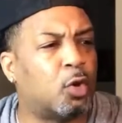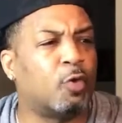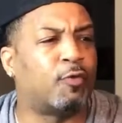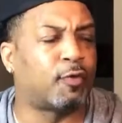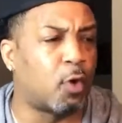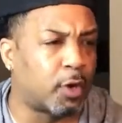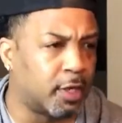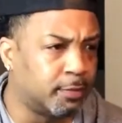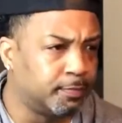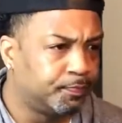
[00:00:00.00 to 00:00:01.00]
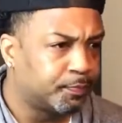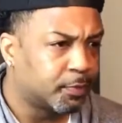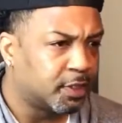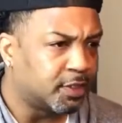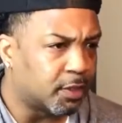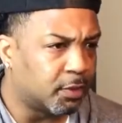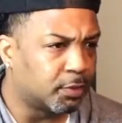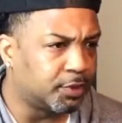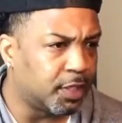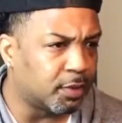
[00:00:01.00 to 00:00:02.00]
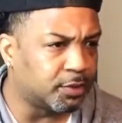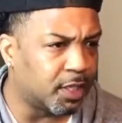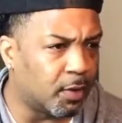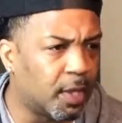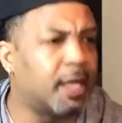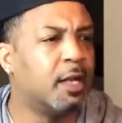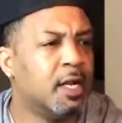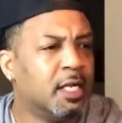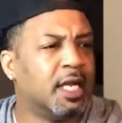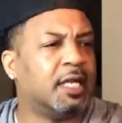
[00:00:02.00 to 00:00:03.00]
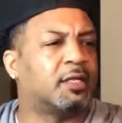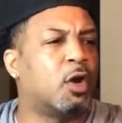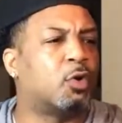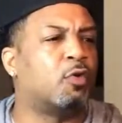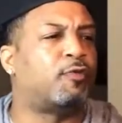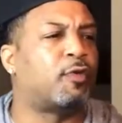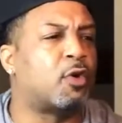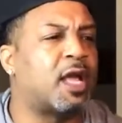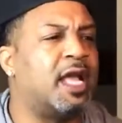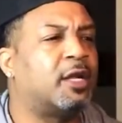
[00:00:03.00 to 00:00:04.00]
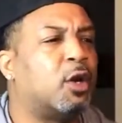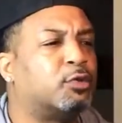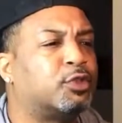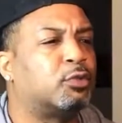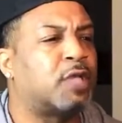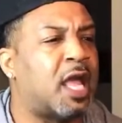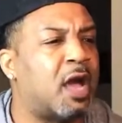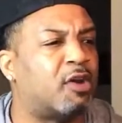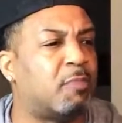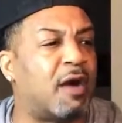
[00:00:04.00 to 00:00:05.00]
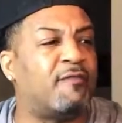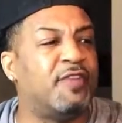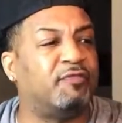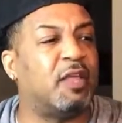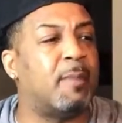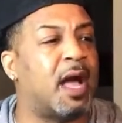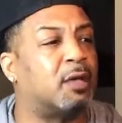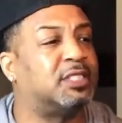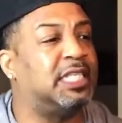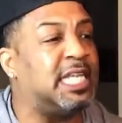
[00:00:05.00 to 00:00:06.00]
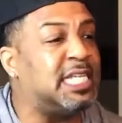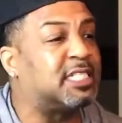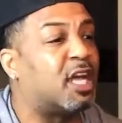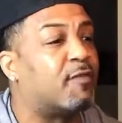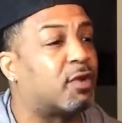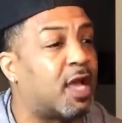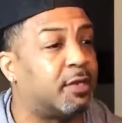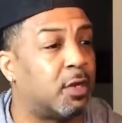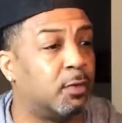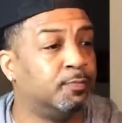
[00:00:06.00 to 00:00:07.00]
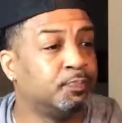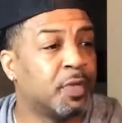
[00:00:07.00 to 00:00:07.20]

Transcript: Florida. Is that Cocoa, C-O-C-O-A? In Cocoa, Florida, a coastal town about 50 miles east of Orlando.